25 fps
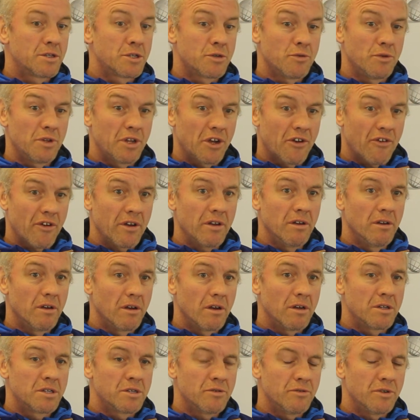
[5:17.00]
To a degree,
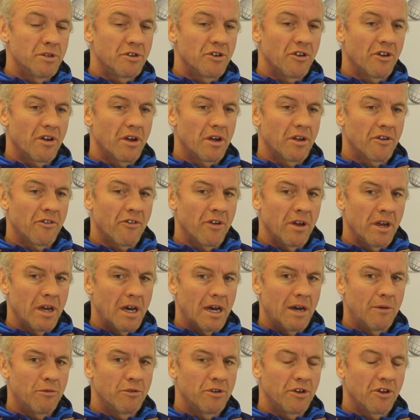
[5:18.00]

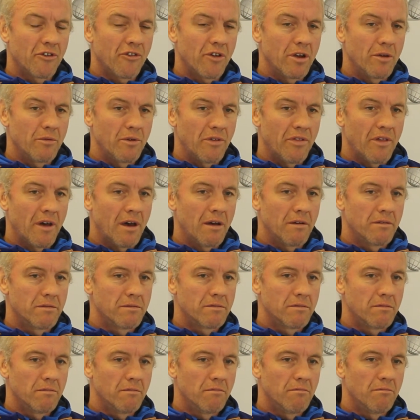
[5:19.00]
I would agree with that.
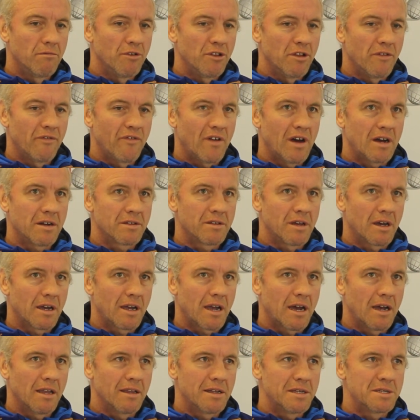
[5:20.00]
But the fact that
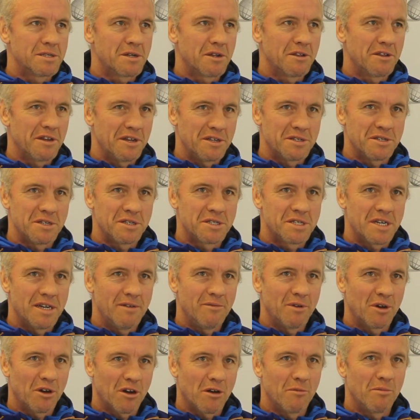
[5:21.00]
Catalans are a decent team,
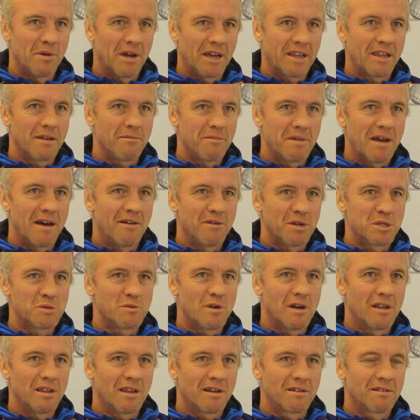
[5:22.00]
we've got to break them down as
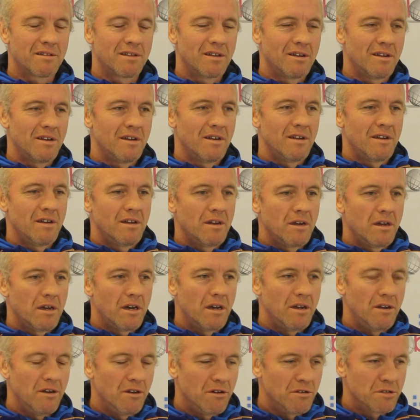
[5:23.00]
well.
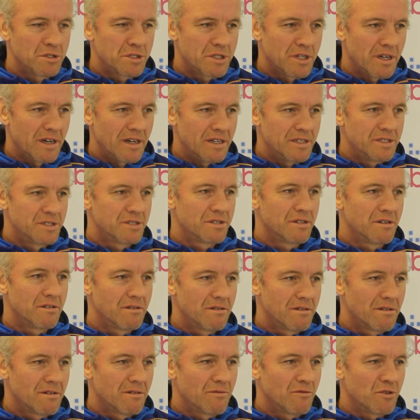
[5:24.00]
At no stage
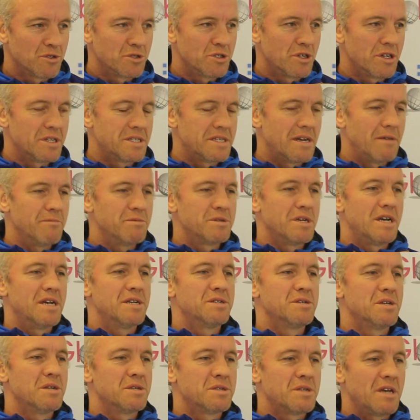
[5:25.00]
was there a
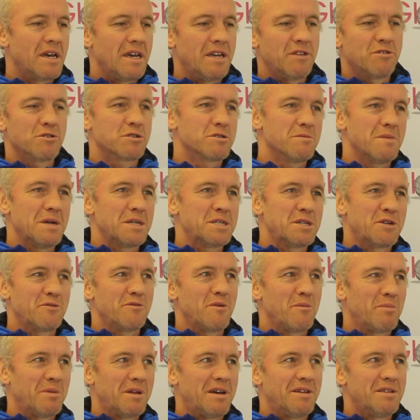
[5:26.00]
temptation to say, it doesn't matter who
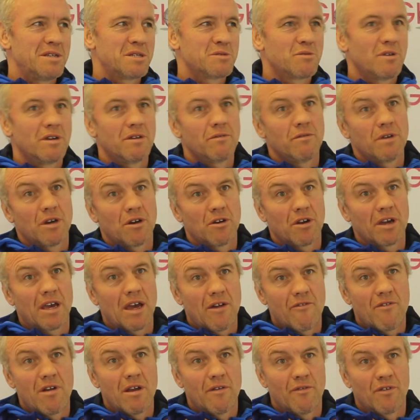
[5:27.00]
we play this week, we've got to get ready